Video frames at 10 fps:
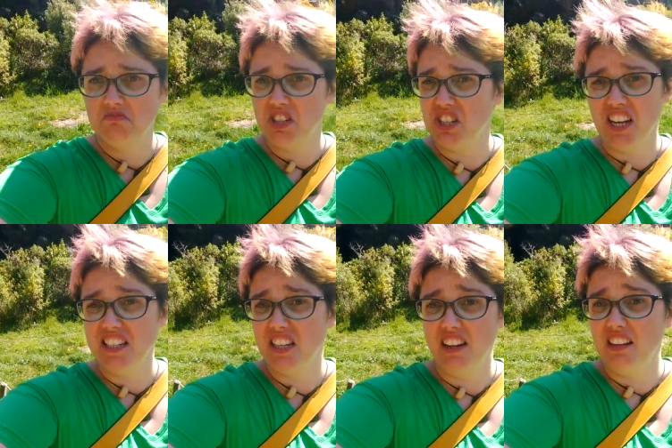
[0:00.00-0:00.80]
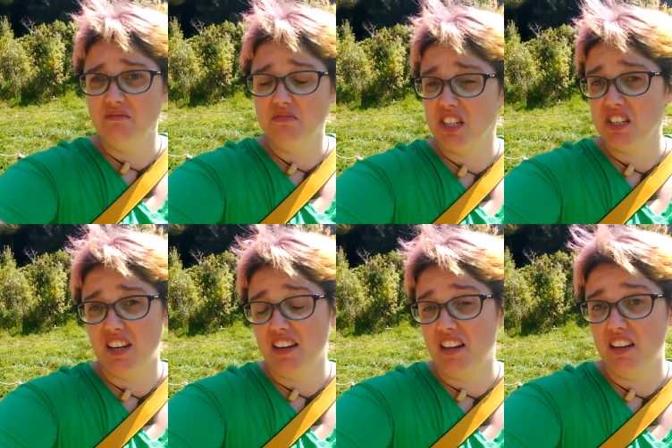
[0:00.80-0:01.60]
there just aren't any. They just
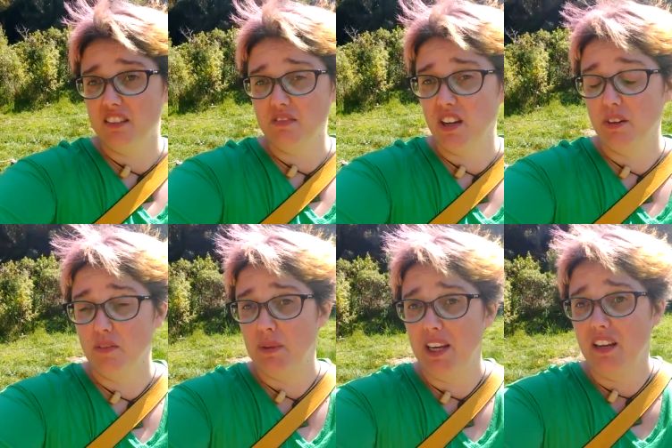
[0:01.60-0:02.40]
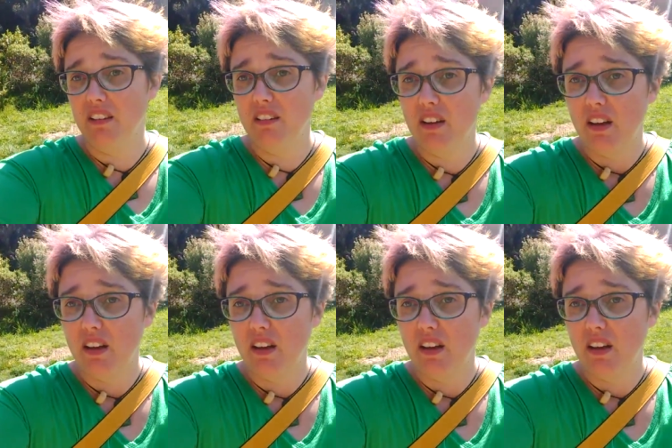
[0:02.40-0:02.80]
aren't here. Neither of them are here.